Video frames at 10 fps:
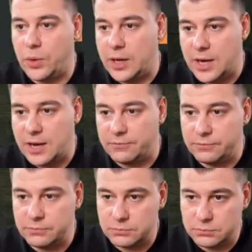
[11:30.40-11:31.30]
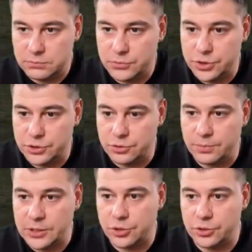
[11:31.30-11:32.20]
we have, just to
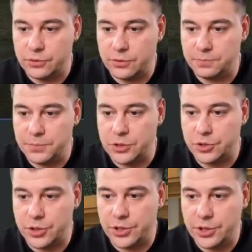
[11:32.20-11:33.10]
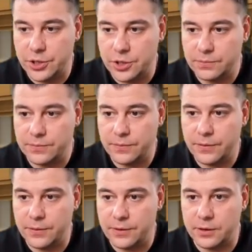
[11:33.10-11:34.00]
mention, the picture here,
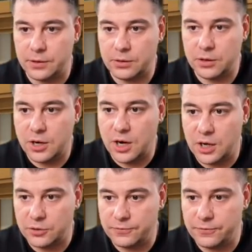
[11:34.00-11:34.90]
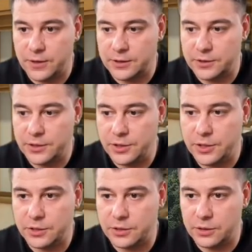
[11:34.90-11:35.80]
the color font
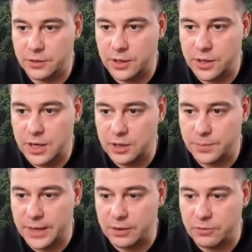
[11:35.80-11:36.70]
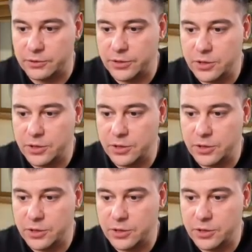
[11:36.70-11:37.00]
here, uh, the color background